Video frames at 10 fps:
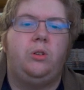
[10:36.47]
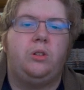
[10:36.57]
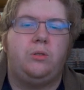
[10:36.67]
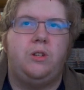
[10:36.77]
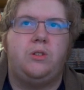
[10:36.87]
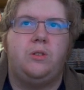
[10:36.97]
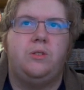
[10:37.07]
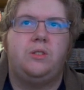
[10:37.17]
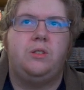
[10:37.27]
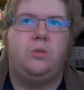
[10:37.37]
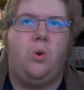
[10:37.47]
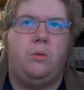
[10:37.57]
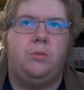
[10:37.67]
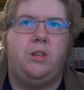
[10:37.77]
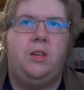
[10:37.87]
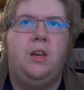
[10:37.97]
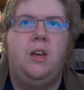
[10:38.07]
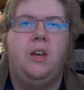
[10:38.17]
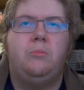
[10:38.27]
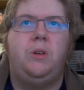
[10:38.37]
creatures normally,
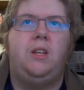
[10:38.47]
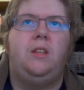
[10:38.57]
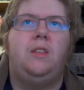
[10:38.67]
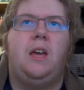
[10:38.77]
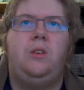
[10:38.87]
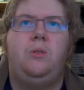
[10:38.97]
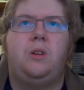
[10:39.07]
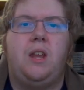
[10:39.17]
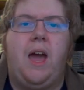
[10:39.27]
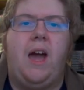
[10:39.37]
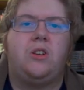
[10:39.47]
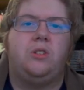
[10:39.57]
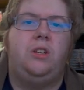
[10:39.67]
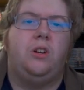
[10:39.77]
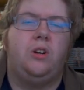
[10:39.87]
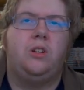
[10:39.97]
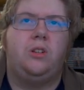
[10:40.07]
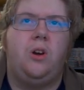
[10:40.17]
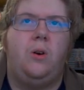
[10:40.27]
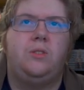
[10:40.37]
meaning that you can actually
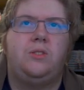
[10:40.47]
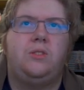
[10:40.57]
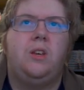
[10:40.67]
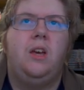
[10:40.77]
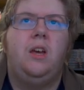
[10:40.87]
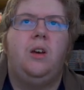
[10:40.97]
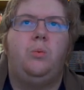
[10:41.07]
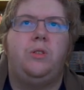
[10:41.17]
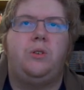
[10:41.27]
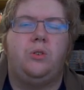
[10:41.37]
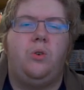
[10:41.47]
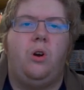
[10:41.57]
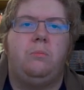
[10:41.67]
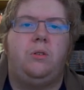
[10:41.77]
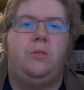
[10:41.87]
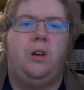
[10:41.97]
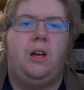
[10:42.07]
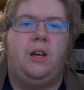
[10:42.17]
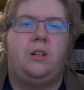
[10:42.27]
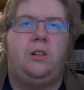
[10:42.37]
hurt ghosts with your normal
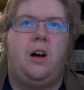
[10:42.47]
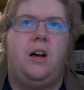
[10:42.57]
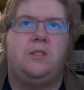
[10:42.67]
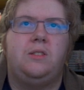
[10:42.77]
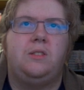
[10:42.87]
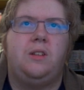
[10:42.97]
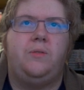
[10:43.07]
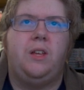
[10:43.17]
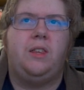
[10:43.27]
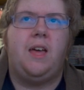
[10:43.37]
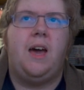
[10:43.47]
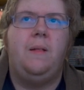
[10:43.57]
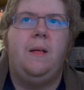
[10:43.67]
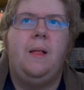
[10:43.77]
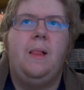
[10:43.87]
claws and stuff like that.